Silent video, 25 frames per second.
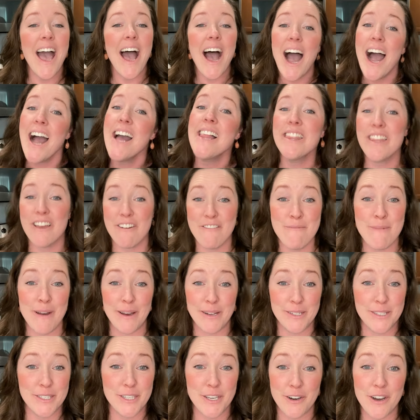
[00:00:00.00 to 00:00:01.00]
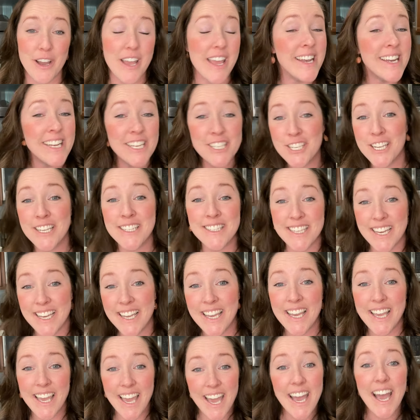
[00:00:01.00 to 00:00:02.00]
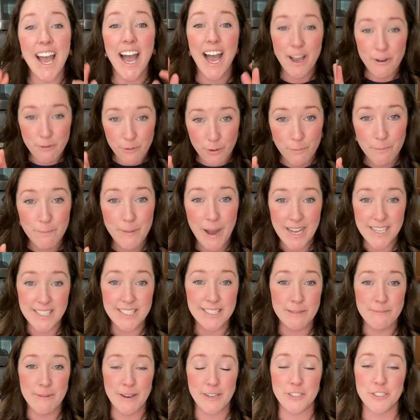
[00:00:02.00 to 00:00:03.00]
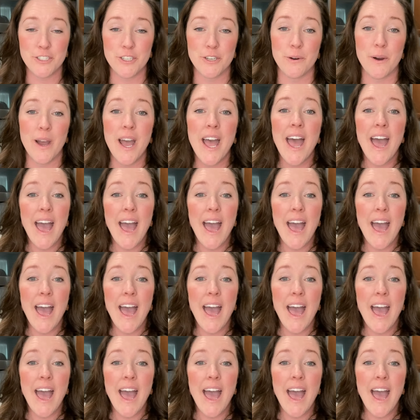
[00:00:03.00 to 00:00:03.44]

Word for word: I love Mountain Dew. Any chance I can get, I will buy some Mountain Dew.